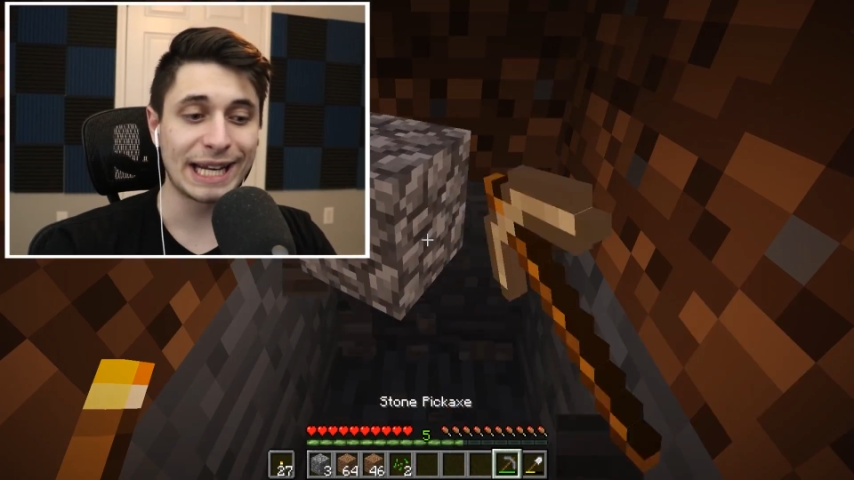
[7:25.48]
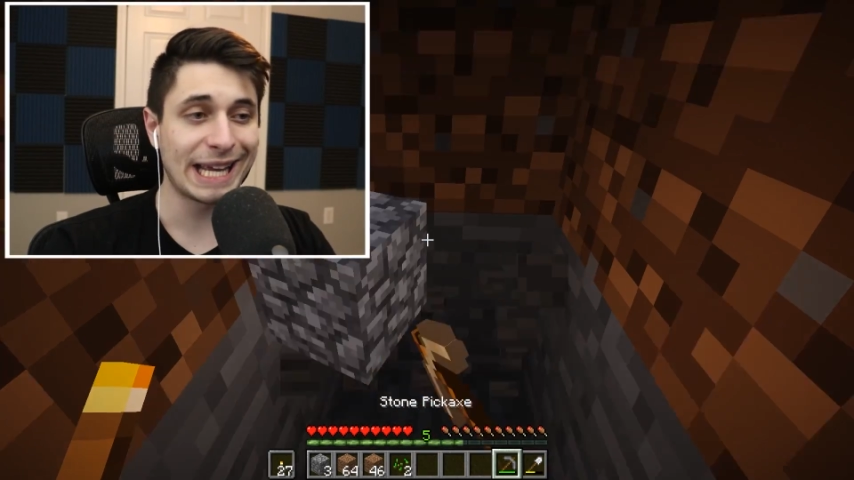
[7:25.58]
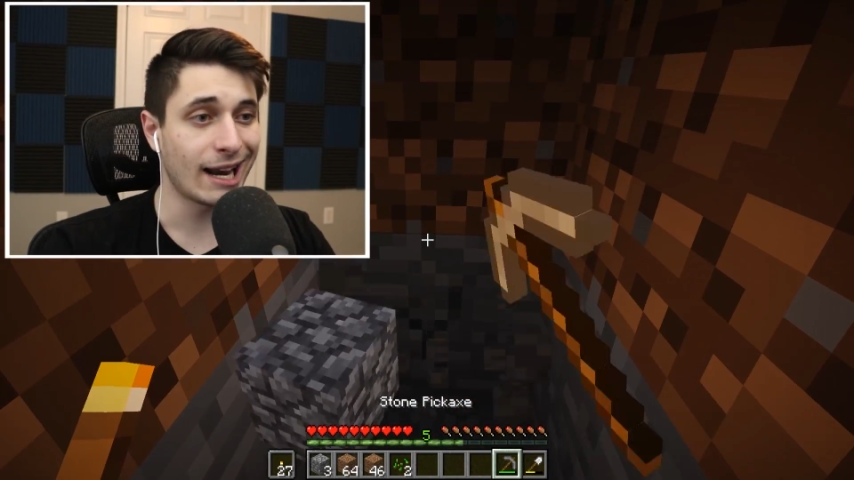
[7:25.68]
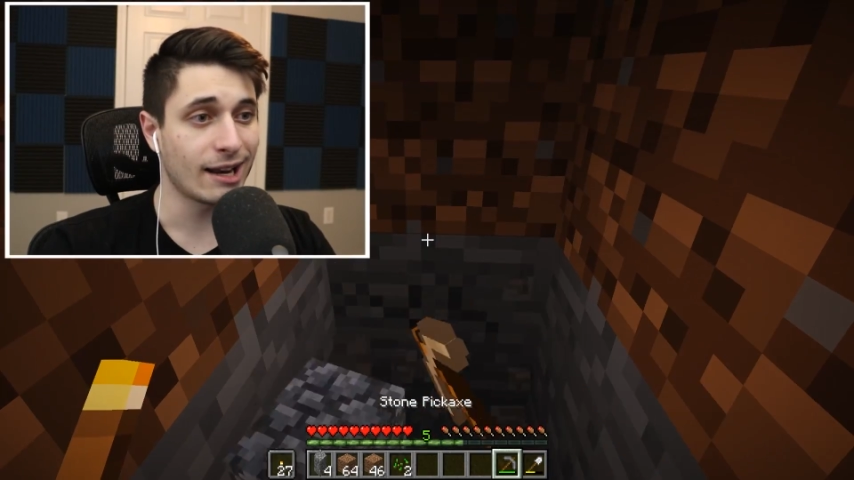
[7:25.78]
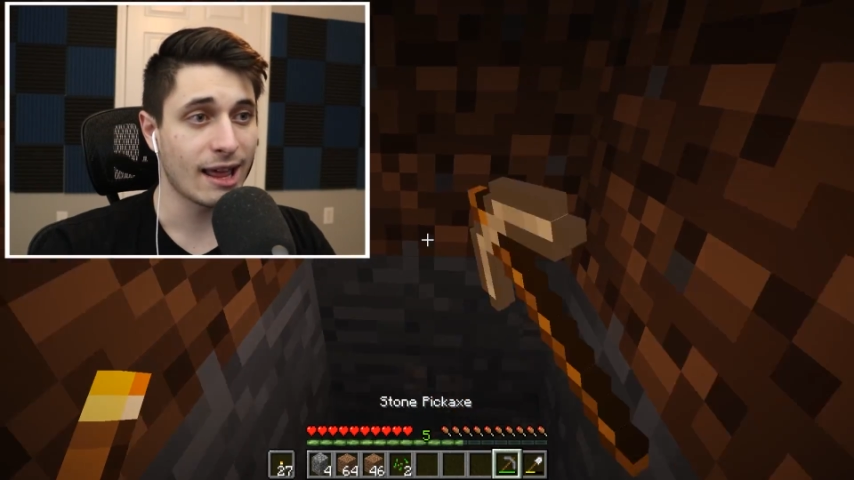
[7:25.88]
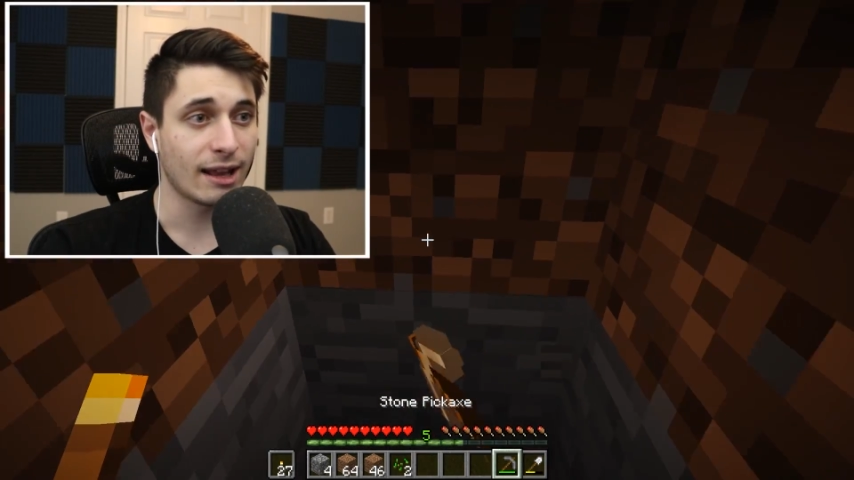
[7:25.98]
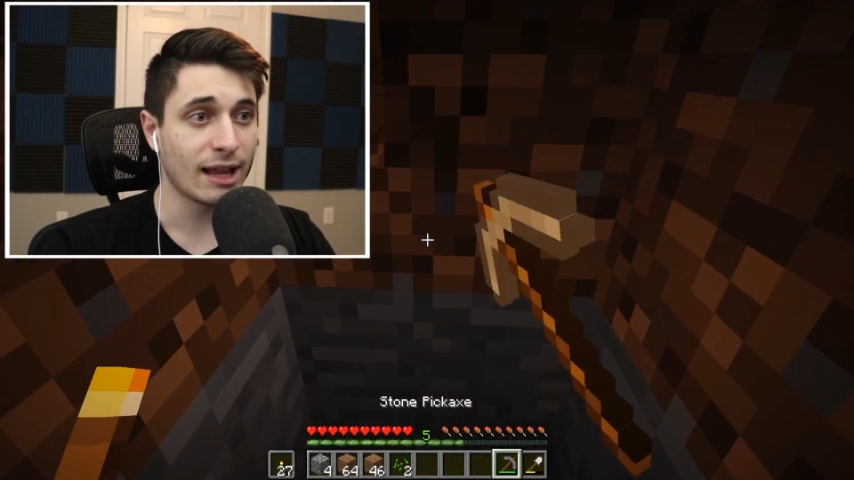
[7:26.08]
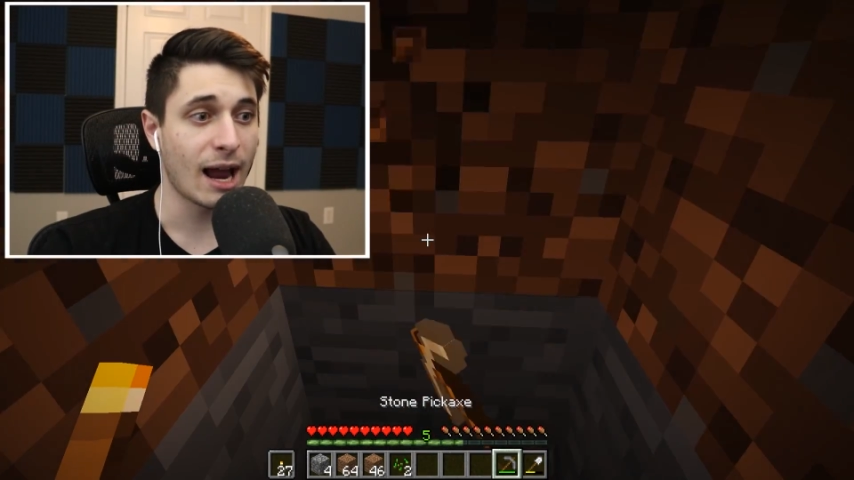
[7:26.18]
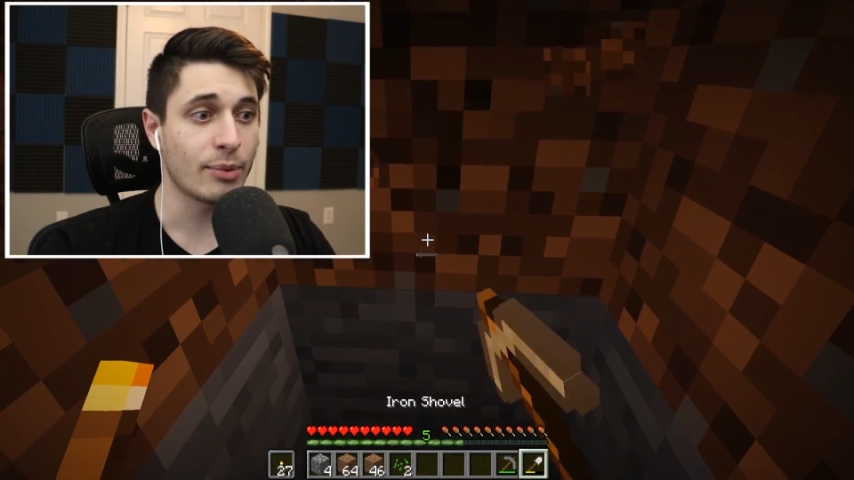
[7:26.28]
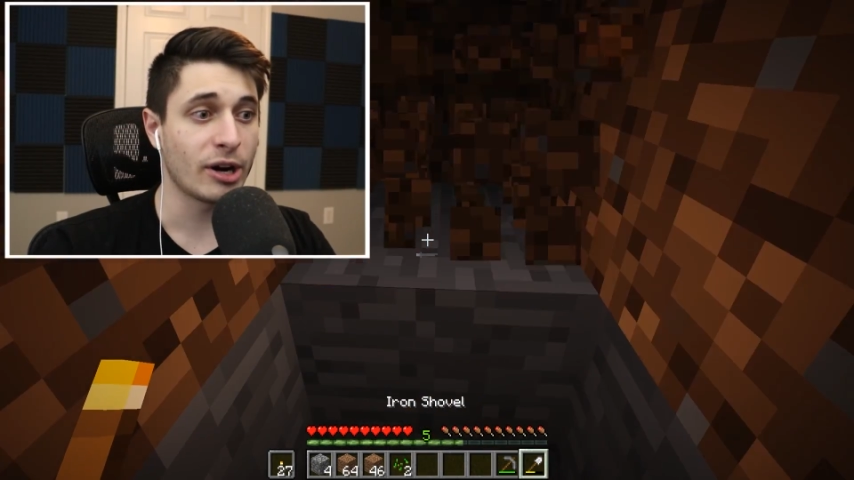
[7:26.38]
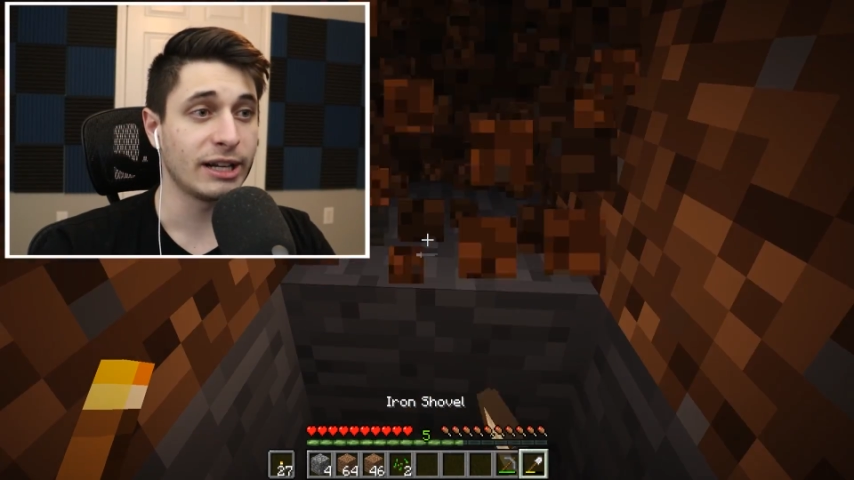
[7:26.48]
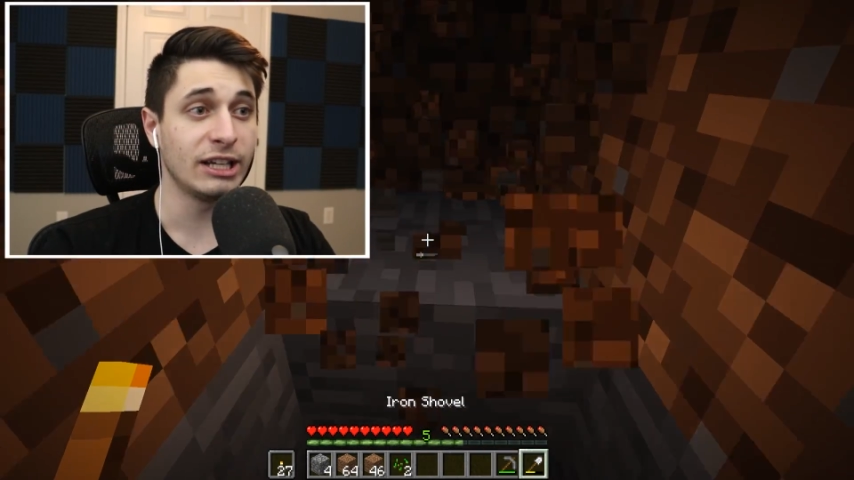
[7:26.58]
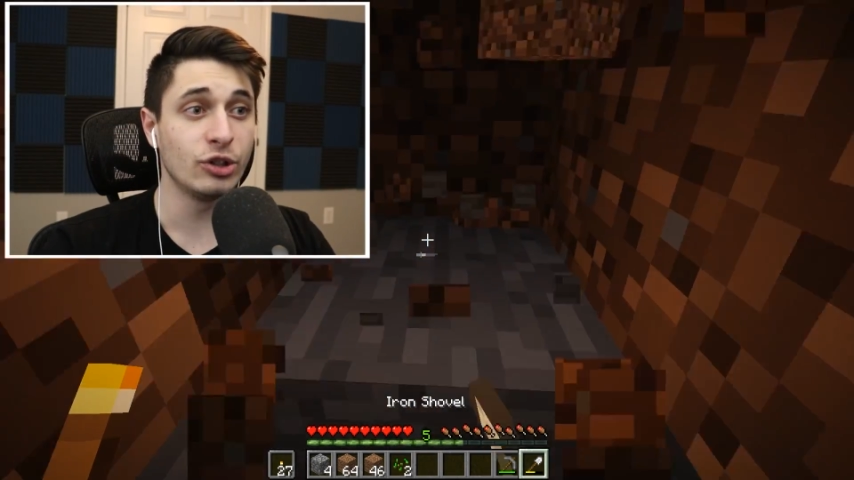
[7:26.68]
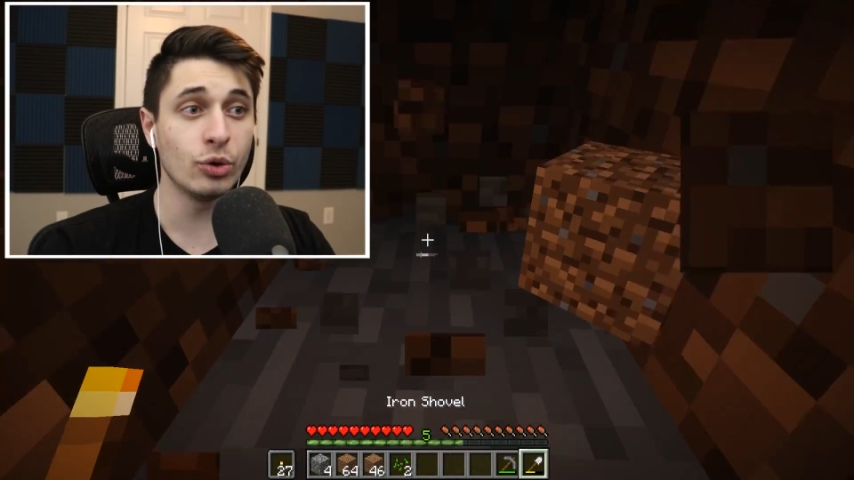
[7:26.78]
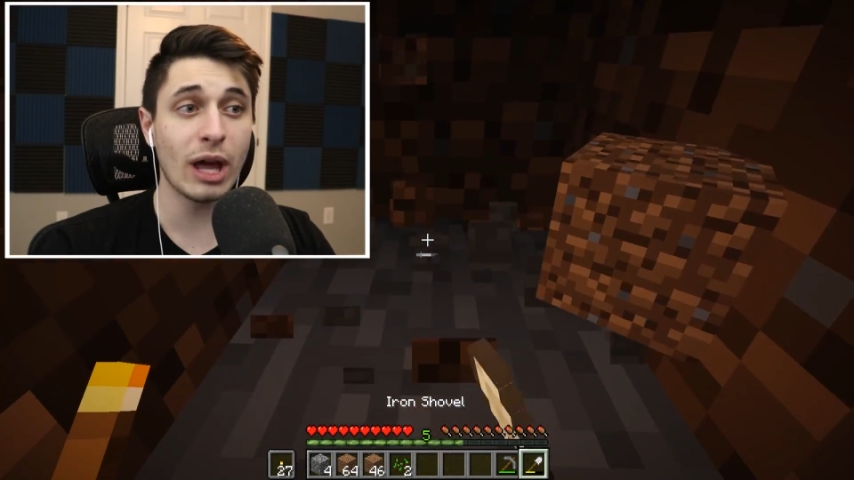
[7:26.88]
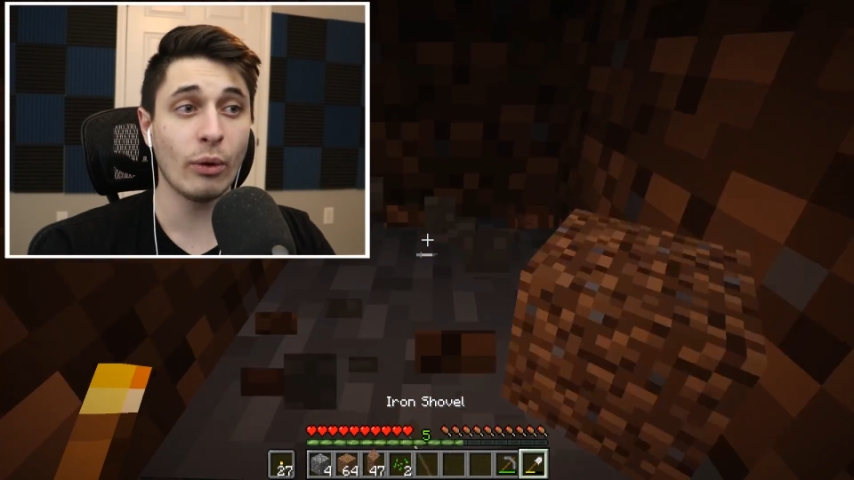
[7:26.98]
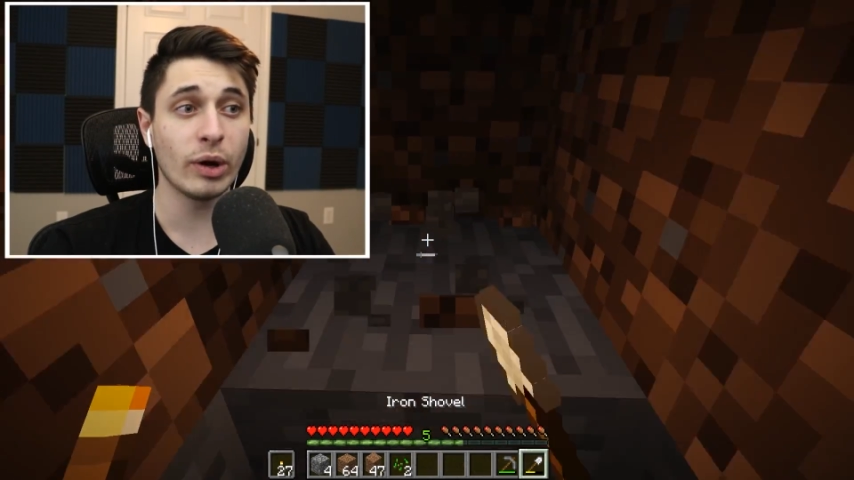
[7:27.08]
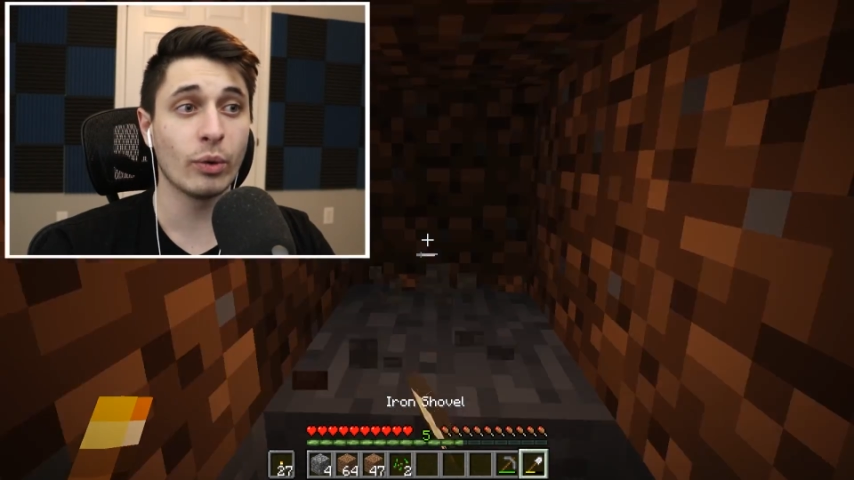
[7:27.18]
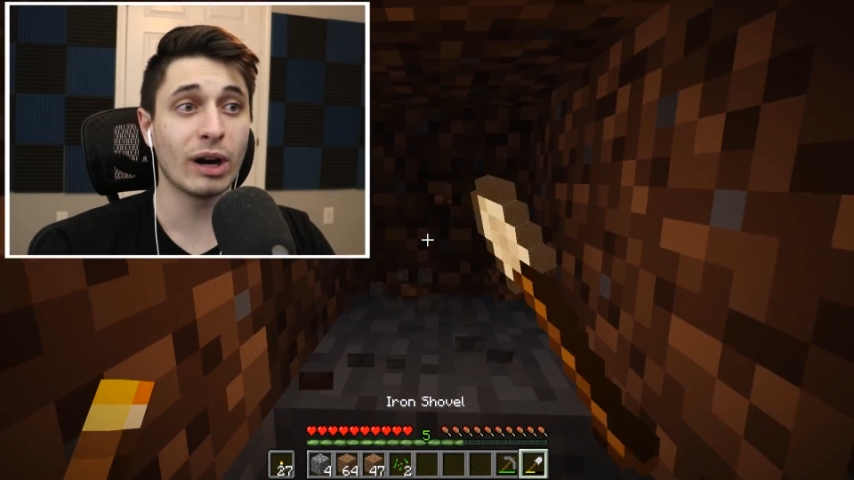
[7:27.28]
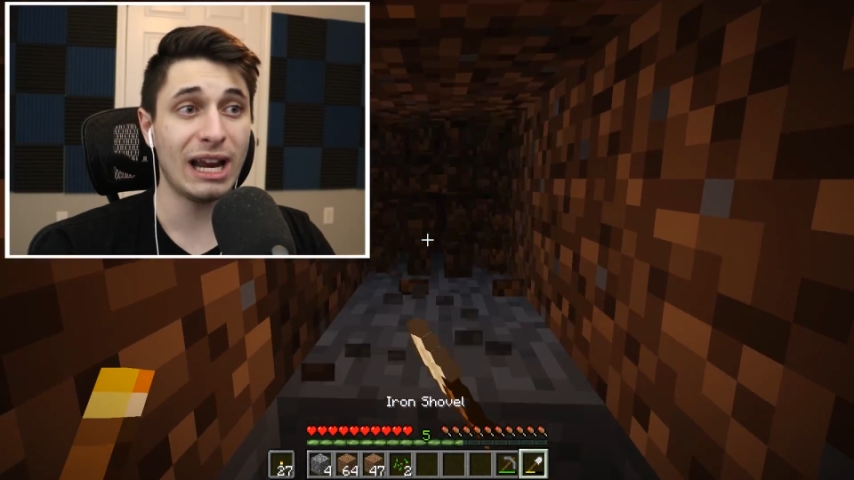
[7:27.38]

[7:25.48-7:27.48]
to get into that library, and he knew that we were